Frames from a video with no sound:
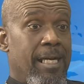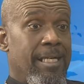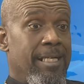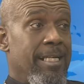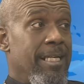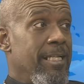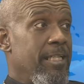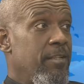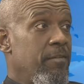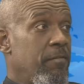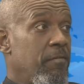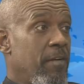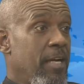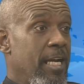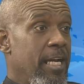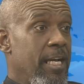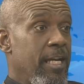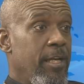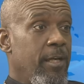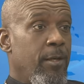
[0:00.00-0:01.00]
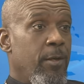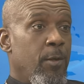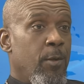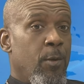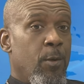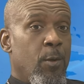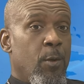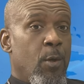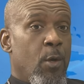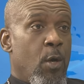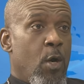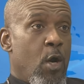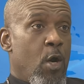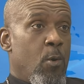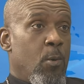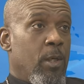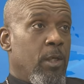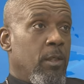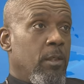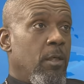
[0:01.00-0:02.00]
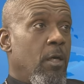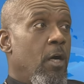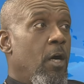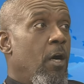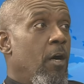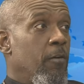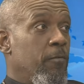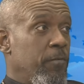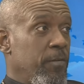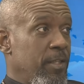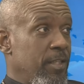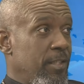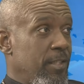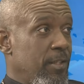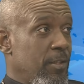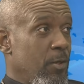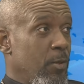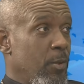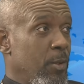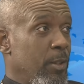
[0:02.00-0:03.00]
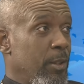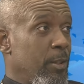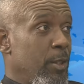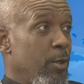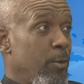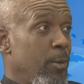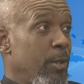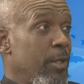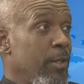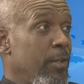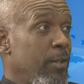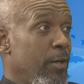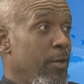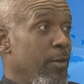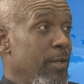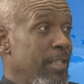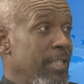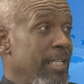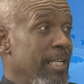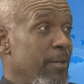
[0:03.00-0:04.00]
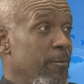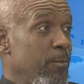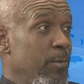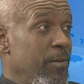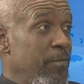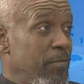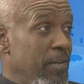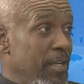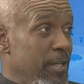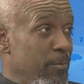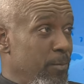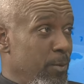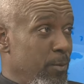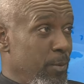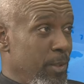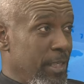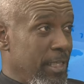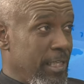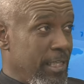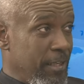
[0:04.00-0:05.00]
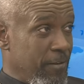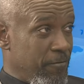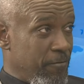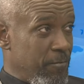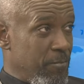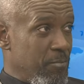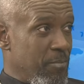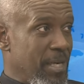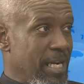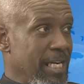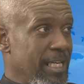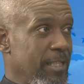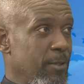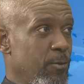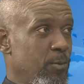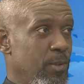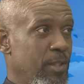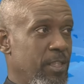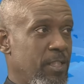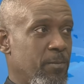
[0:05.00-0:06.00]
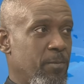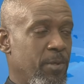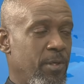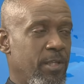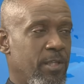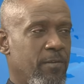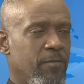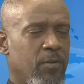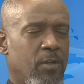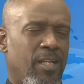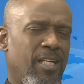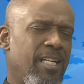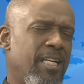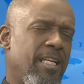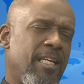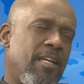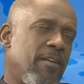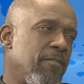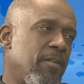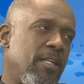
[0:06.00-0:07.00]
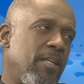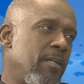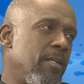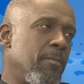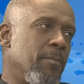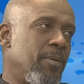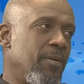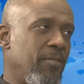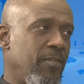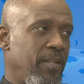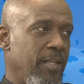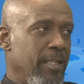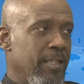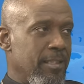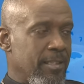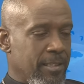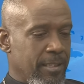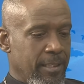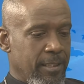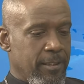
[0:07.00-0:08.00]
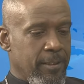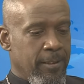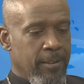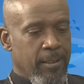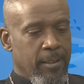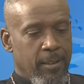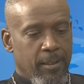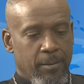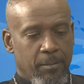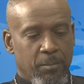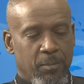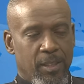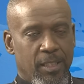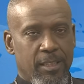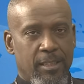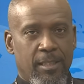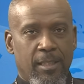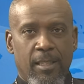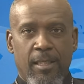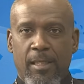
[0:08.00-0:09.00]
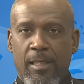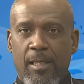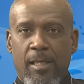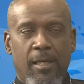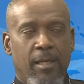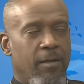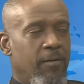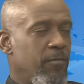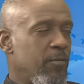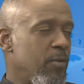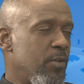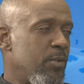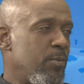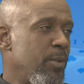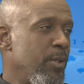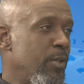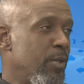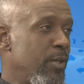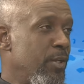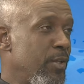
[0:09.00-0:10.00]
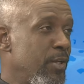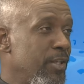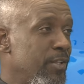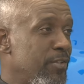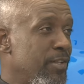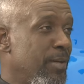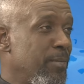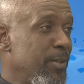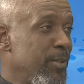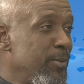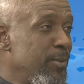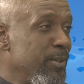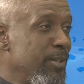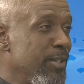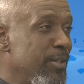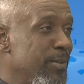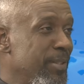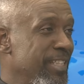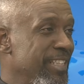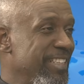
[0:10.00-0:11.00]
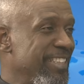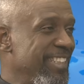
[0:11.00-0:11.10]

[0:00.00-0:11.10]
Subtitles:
identify our office or our authority that we felt we were given by the Holy Spirit of God. There are a number of things state, but of course we've gone down this rabbit hole now.